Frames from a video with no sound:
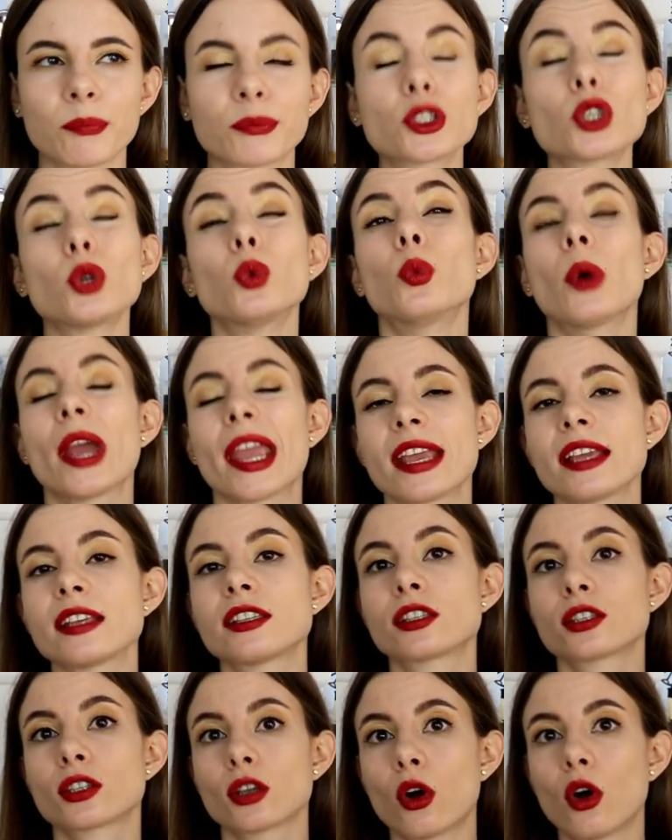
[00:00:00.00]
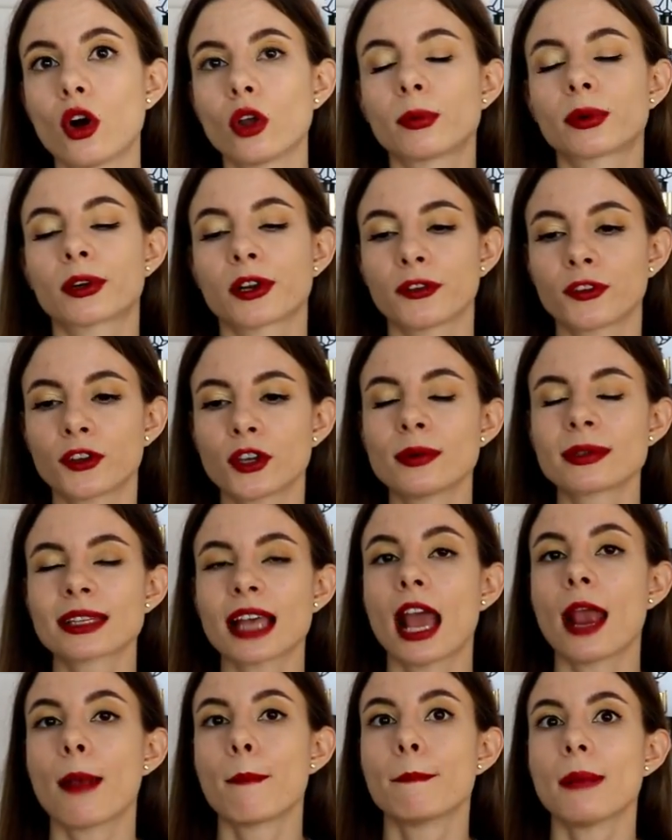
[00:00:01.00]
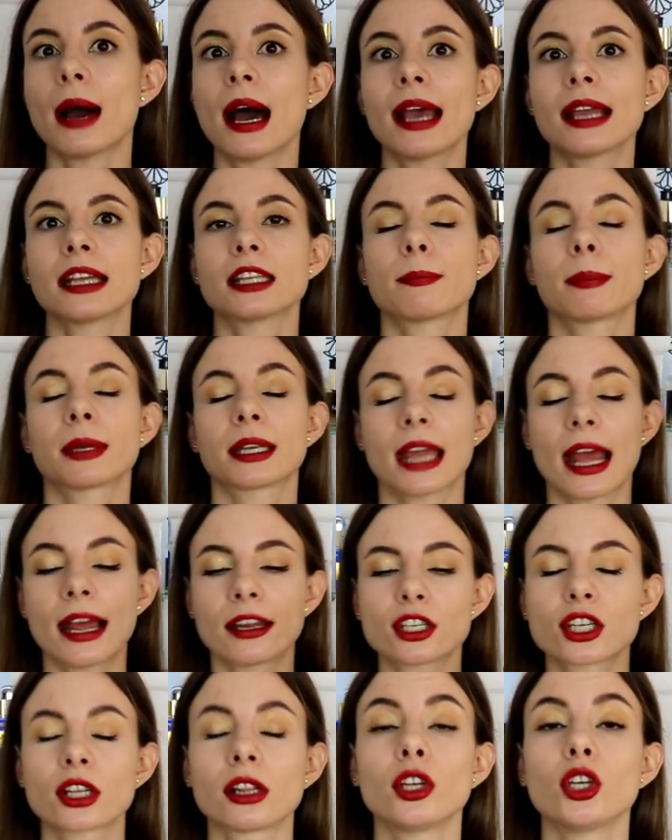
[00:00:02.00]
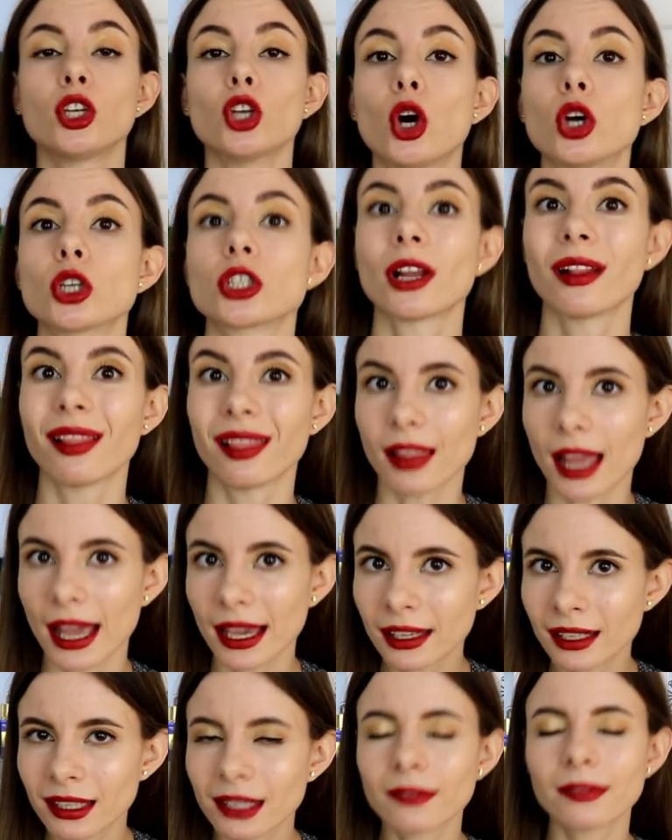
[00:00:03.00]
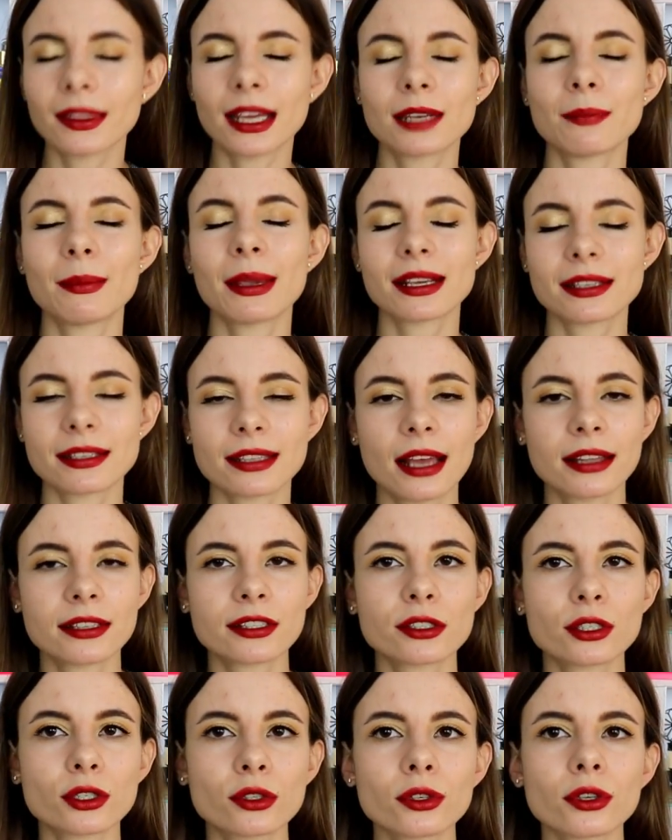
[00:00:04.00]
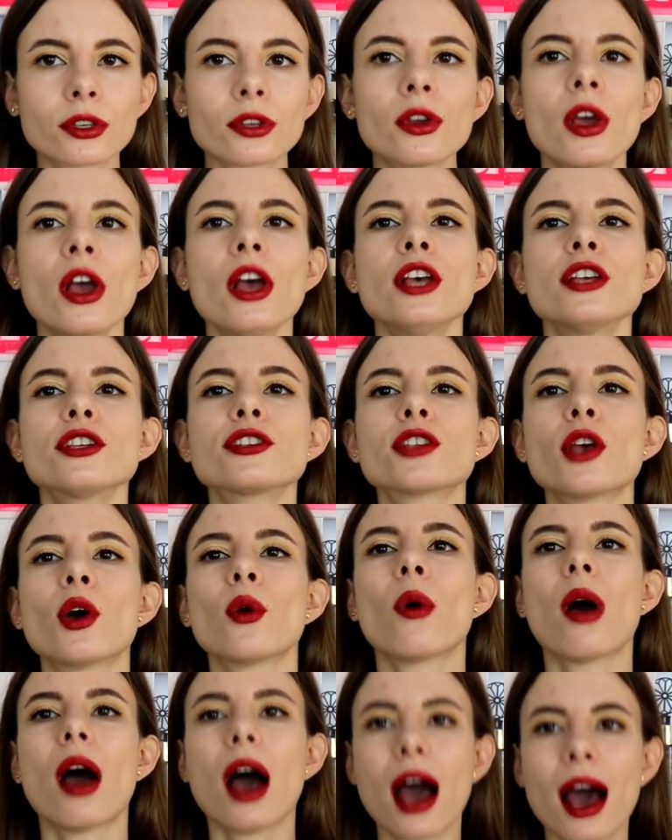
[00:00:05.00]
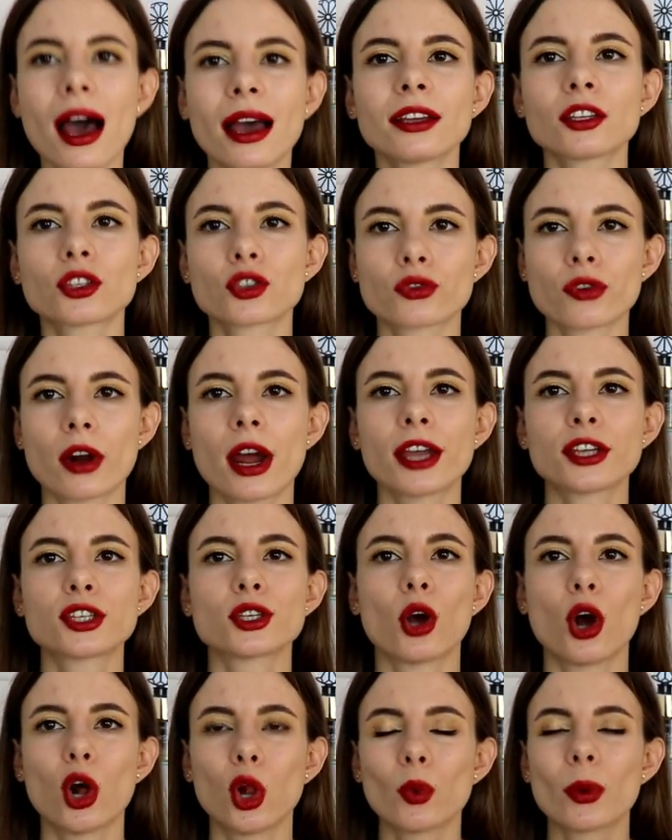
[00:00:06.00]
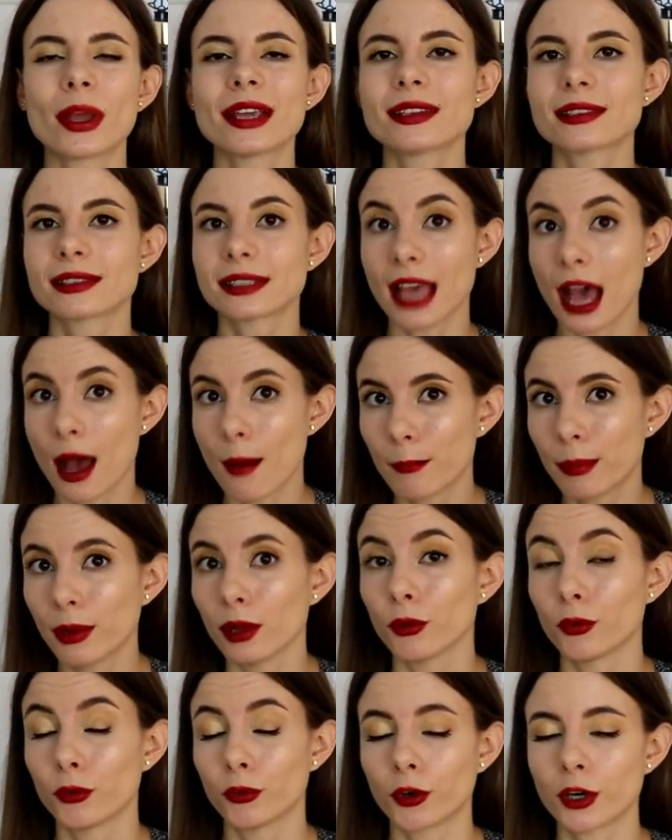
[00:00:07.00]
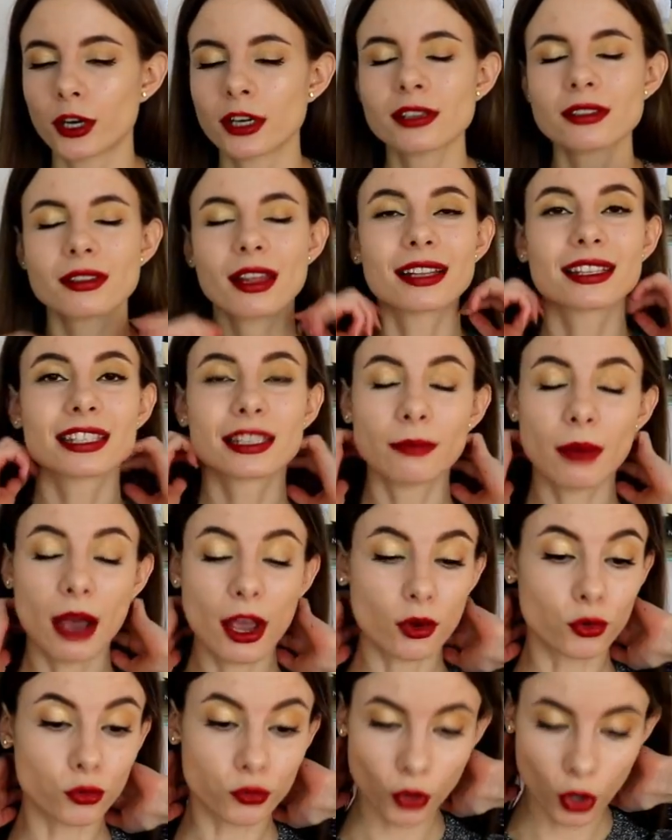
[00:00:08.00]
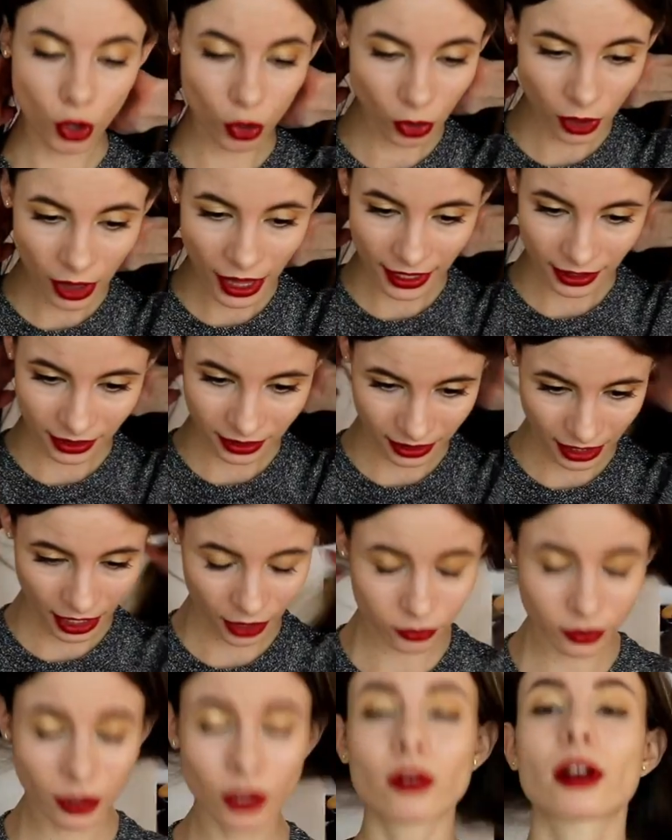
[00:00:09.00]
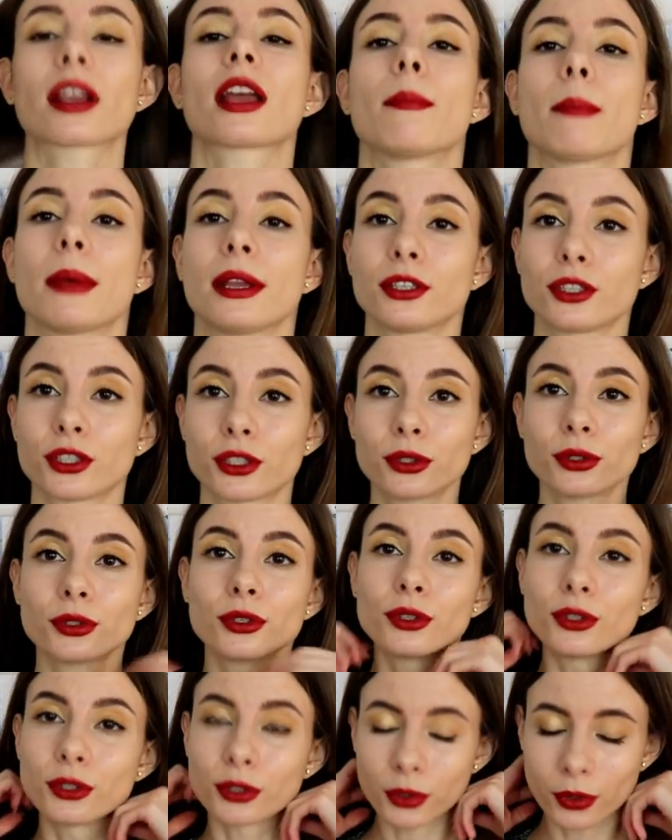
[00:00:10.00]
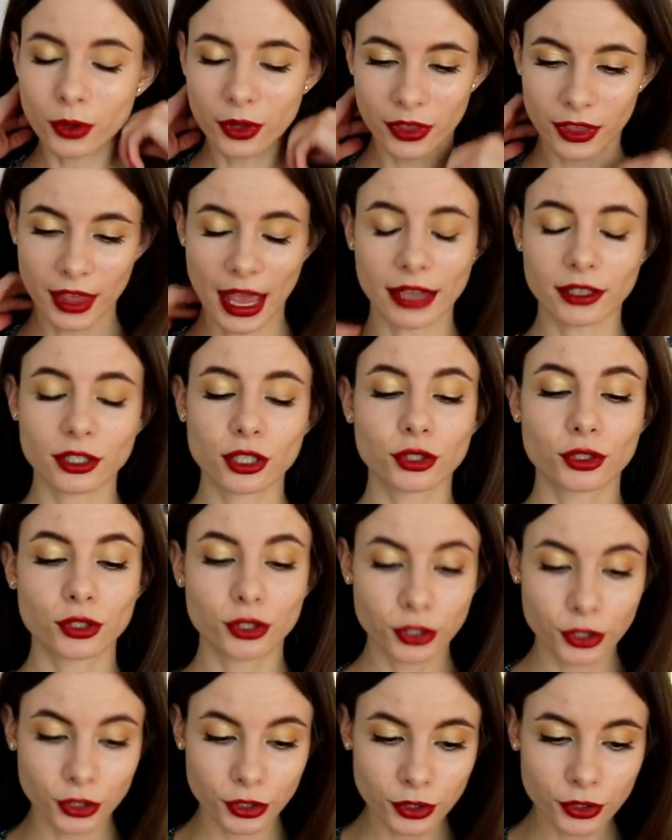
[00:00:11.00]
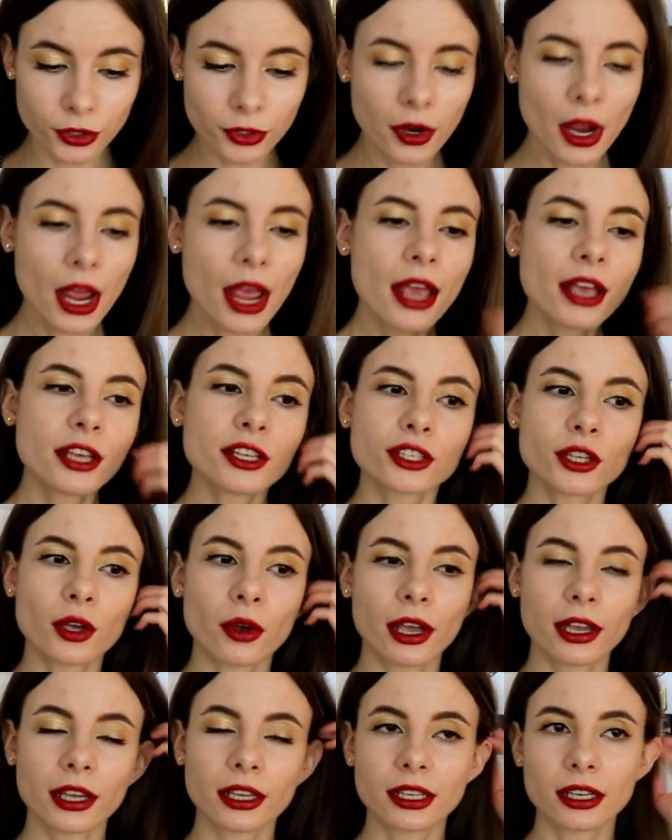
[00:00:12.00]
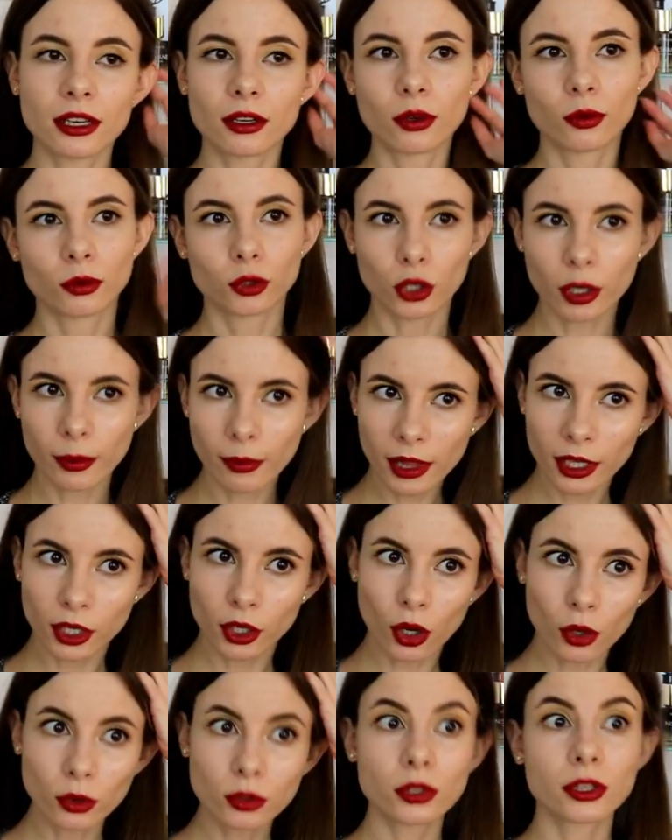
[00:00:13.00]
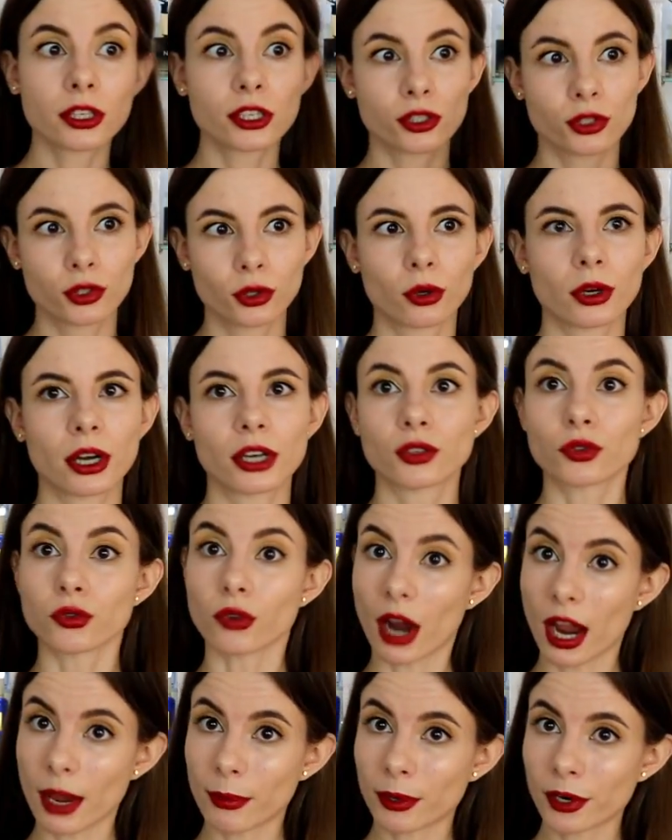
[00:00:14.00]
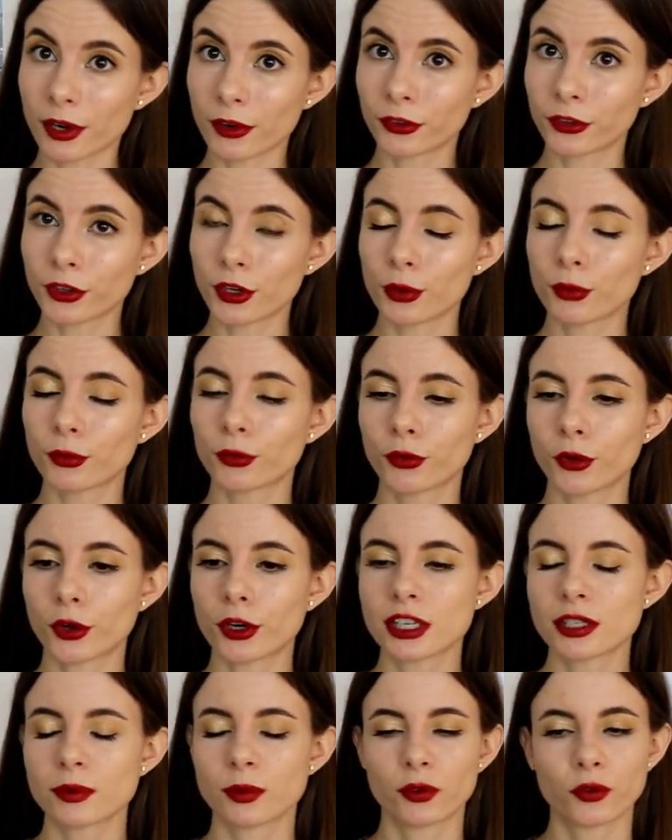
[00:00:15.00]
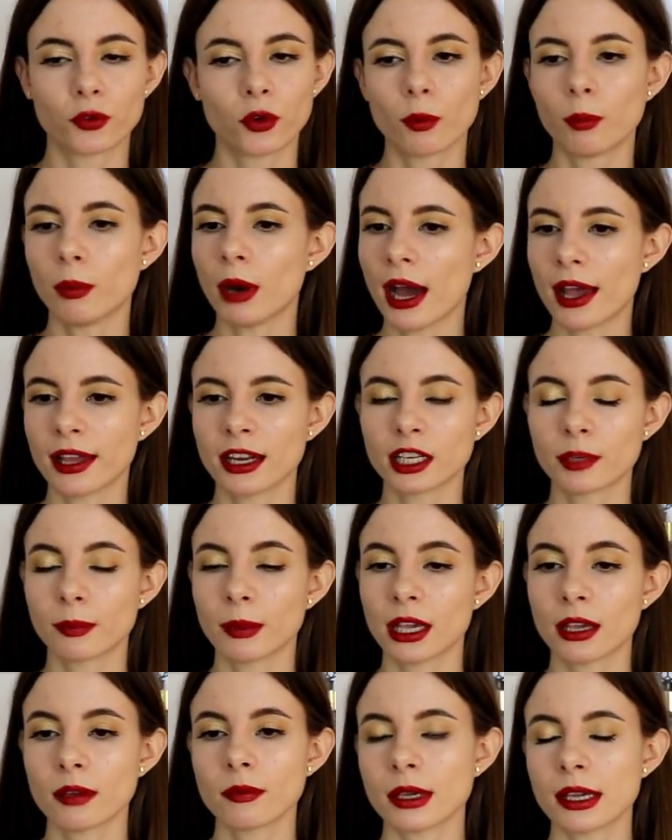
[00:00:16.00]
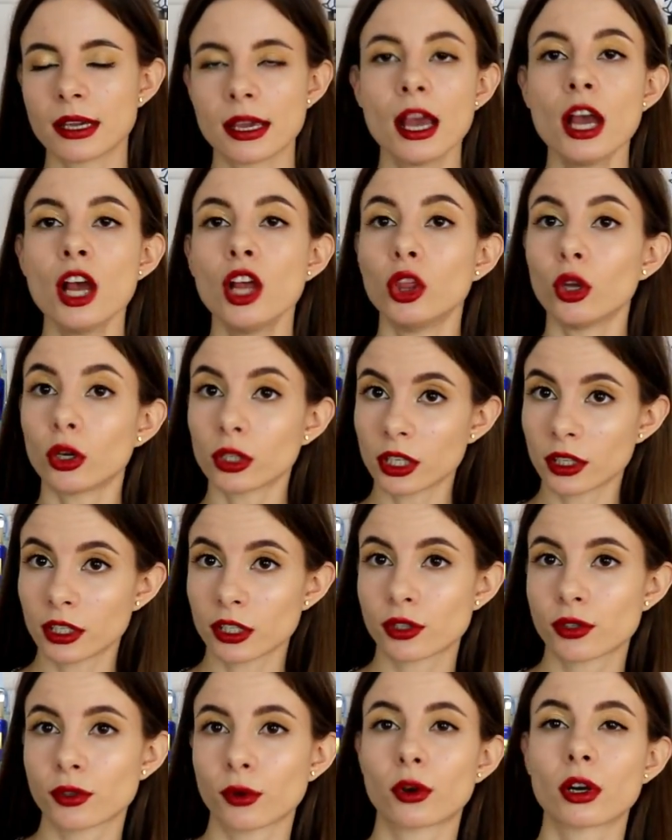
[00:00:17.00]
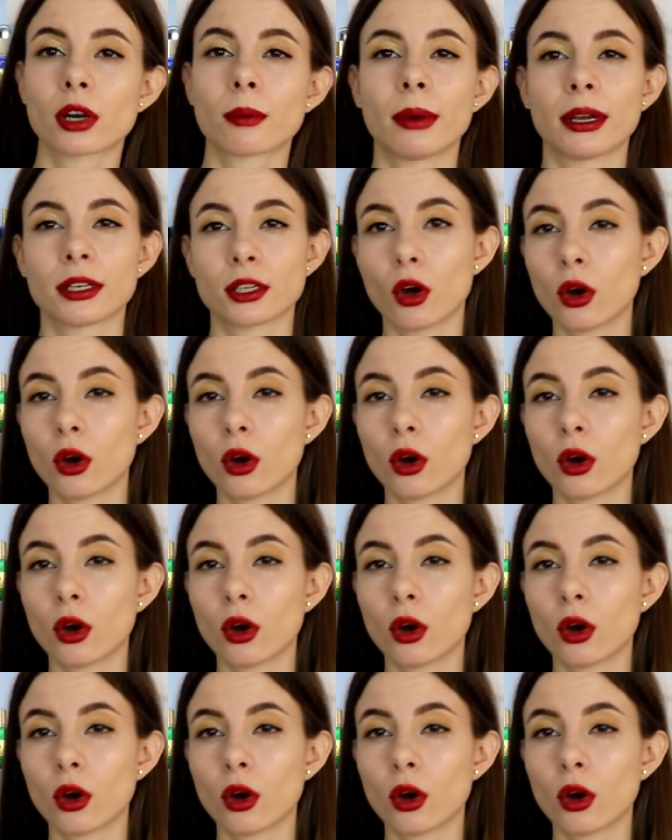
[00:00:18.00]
to waste on perfumes I might potentially not like, if that makes sense to you. So I try to always sample first, that's my rule, and I really recommend you to do that too. So I normally go to the store and try perfume first before buying it, maybe not in the store but